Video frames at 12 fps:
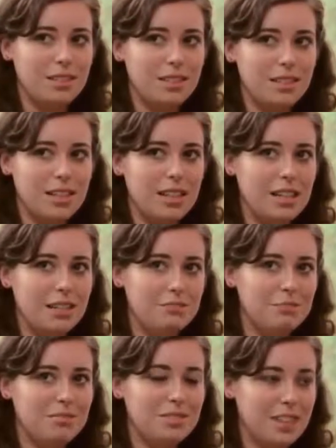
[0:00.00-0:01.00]
He
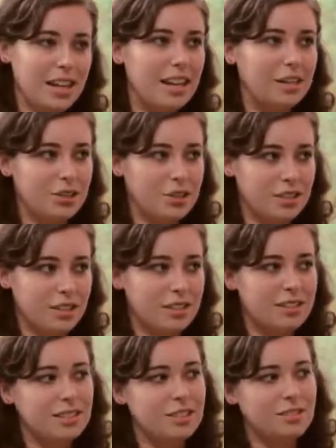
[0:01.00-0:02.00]
said he
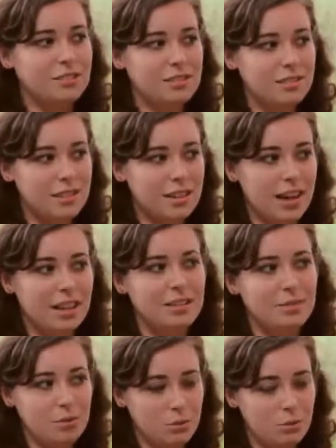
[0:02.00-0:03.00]
understood
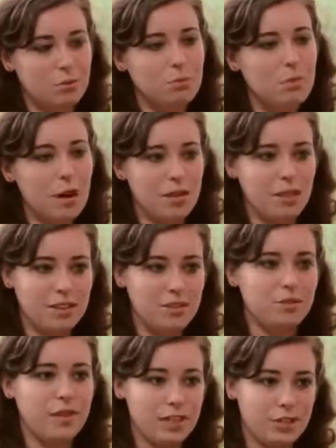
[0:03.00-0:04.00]
that, well, things
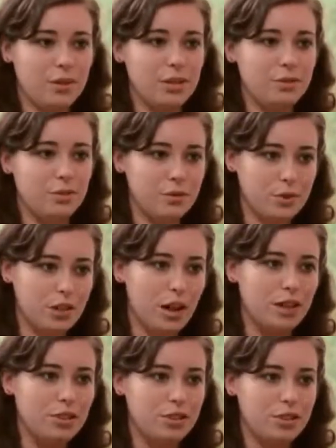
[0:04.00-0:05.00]
are very stressful for a
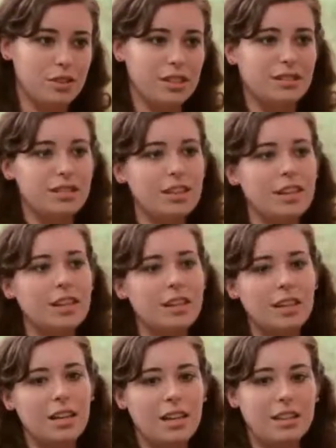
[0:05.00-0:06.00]
college student,
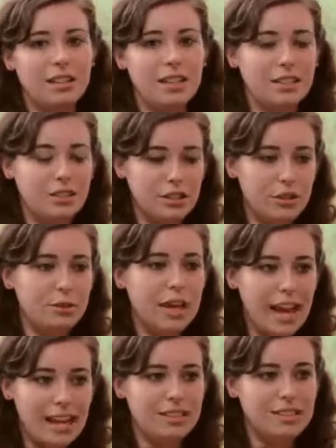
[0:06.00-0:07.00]
and it's
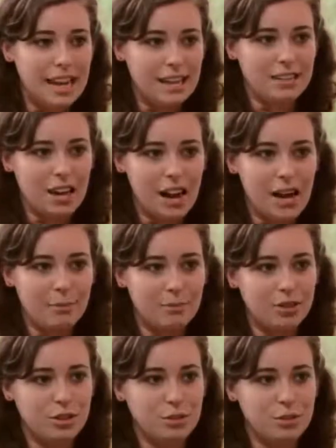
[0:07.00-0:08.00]
okay to take time
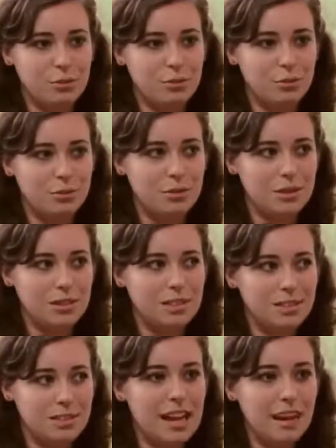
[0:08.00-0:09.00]
to
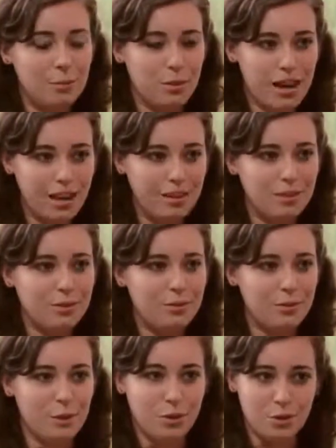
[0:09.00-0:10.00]
take a break
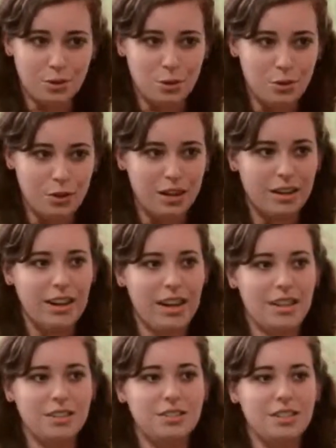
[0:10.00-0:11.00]
from your schoolwork
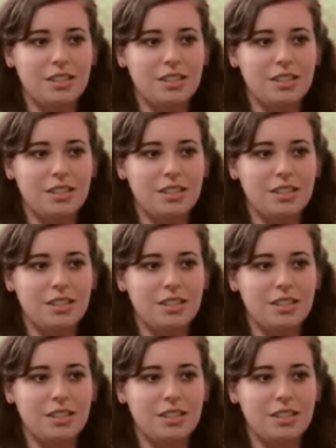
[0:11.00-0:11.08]
and